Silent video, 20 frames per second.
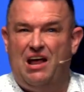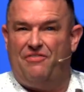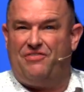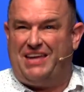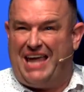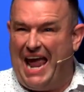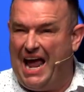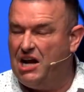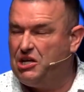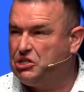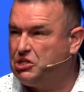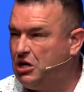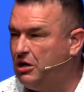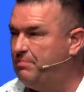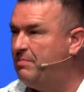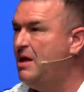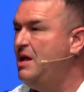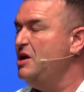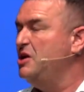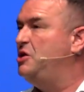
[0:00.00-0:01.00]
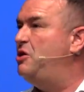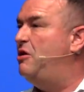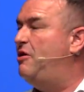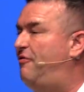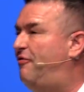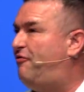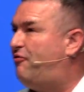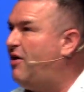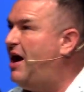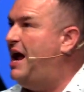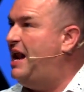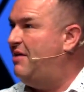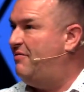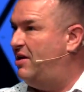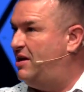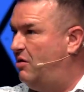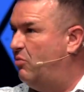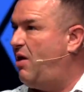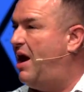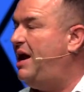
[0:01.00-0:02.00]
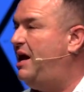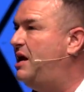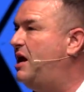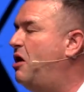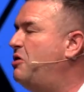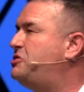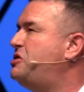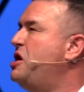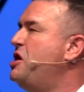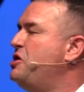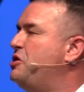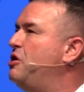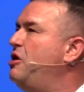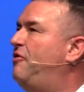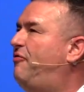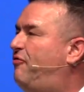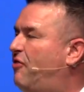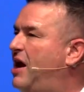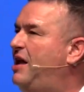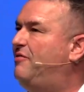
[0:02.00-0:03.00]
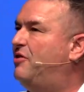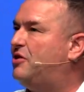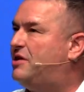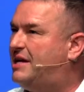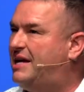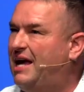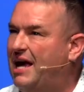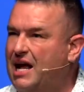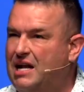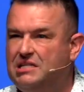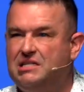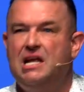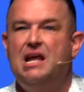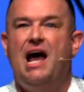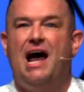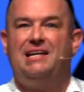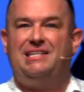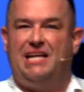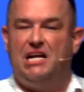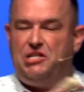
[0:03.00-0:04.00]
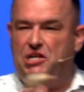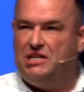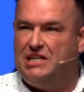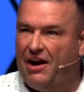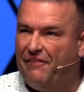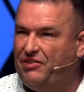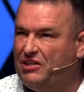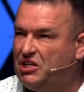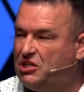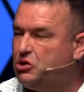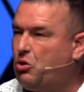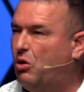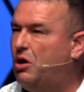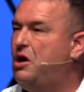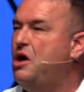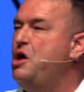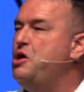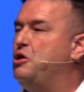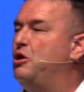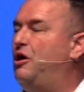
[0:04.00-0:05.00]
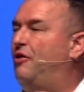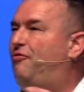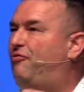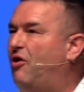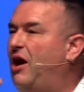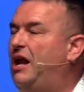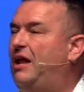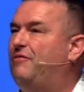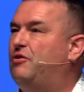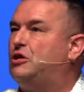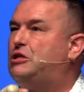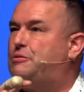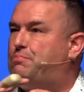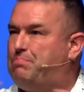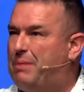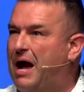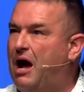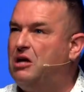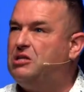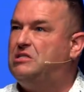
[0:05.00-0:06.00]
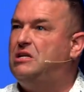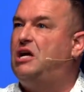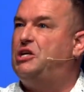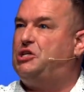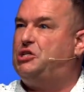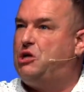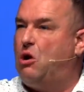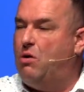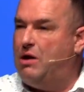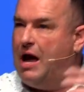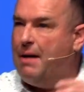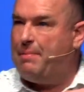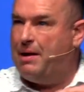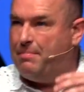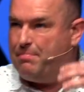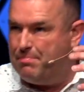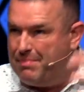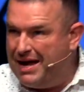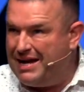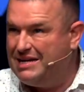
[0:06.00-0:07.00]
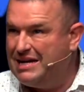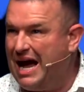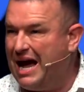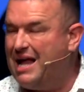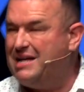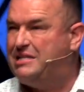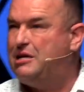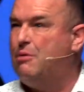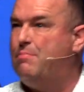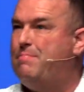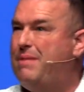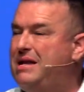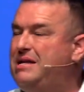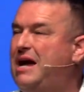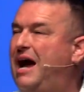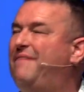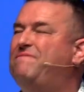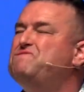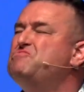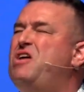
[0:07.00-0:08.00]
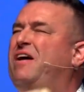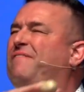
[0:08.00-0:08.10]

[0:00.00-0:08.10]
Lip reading: of cancer. You're afraid of a runny nose. You're afraid of your kids' attention deficit disorder. You're afraid of your spouse not showing up at midnight until midnight.